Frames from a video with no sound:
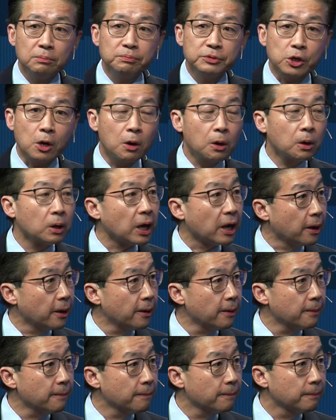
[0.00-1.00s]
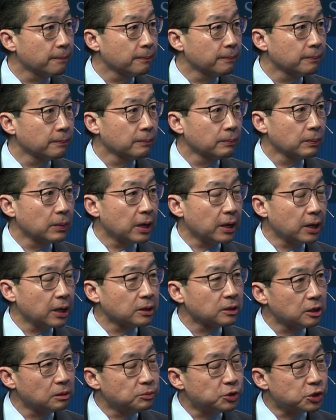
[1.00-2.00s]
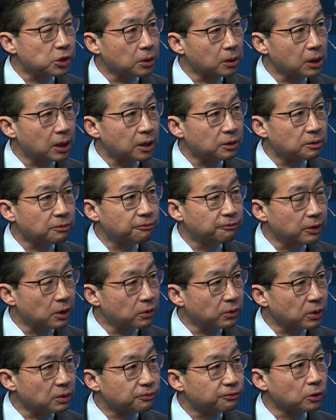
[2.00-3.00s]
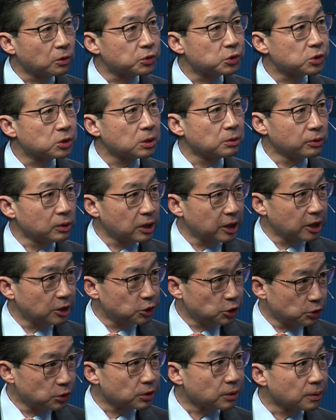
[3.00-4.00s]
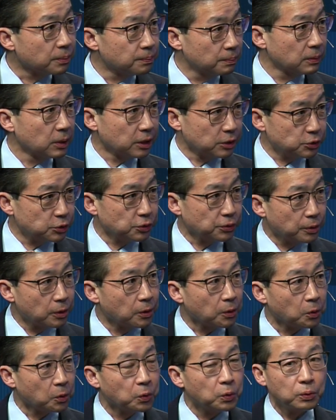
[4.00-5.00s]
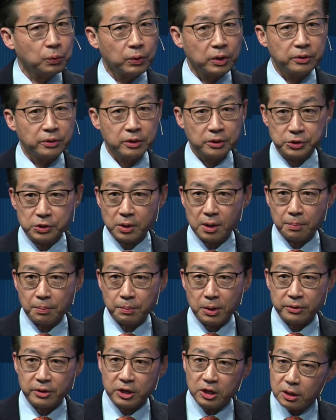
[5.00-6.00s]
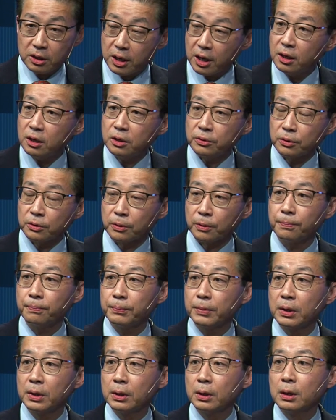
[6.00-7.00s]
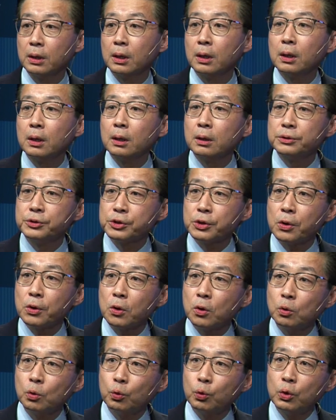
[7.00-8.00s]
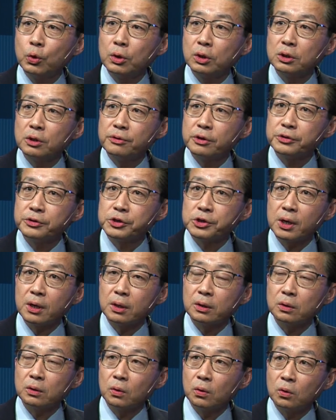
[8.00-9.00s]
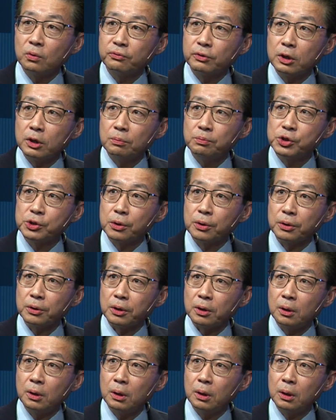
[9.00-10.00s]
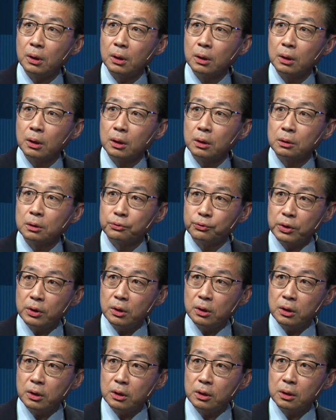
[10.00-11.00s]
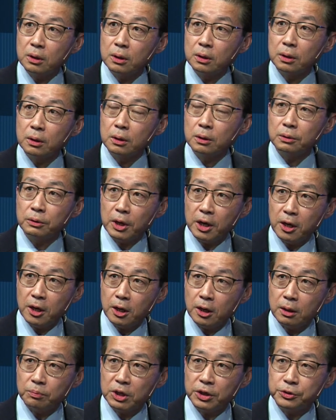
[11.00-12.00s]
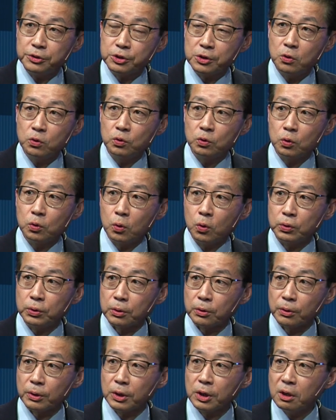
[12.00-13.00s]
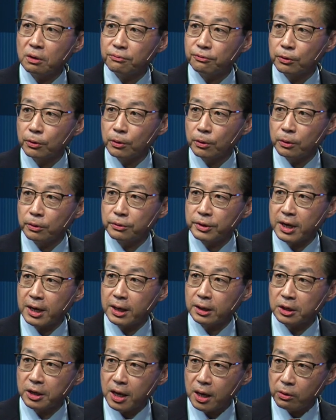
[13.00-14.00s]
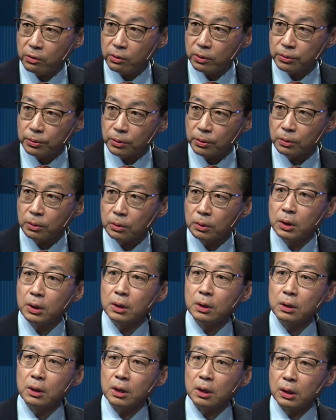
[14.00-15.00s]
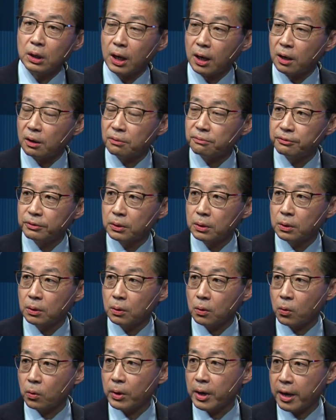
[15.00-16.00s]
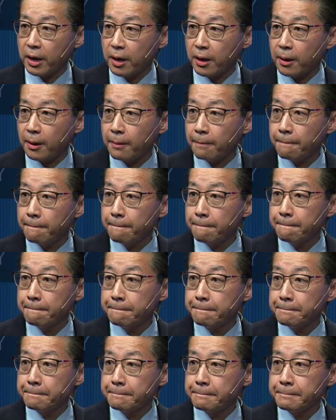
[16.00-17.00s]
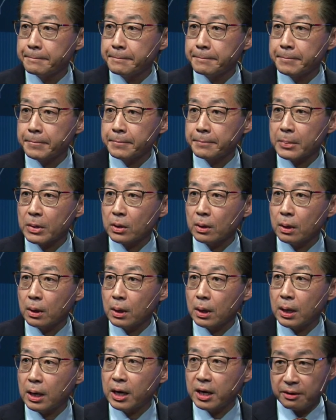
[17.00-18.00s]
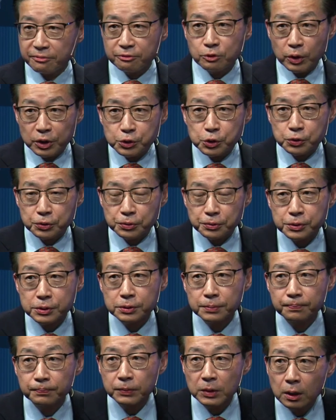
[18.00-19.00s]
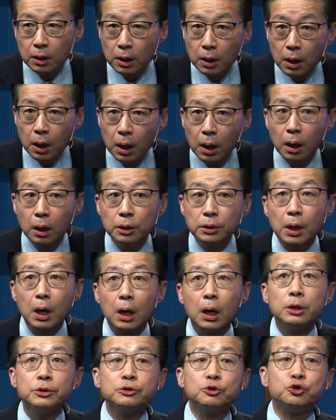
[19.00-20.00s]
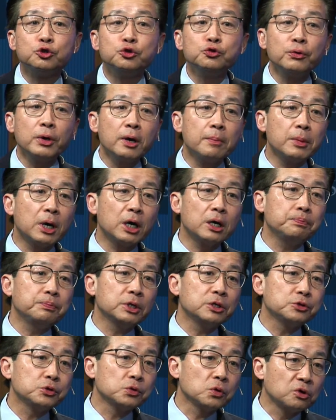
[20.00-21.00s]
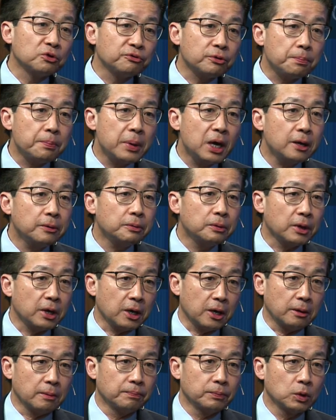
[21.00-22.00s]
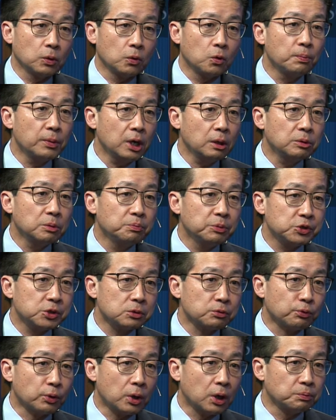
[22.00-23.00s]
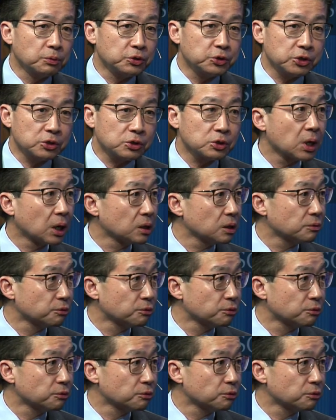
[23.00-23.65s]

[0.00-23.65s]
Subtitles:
Sung-ae, and Kim Jong-il had a very frosty relationship, as you know, with his stepmother. He hated her. So would the son of Kim Jong-il really name his own daughter, give her that character, love or heir? I have questions. Chue might be sort of a pet name, or maybe Mr. Rodman just got it